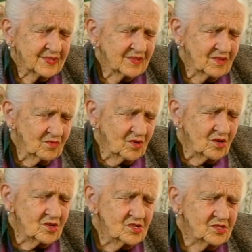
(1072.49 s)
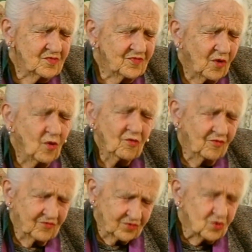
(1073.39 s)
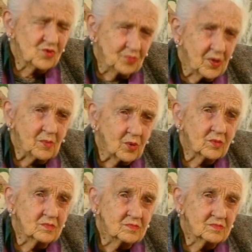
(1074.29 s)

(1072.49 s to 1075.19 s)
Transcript: The world is full of good people.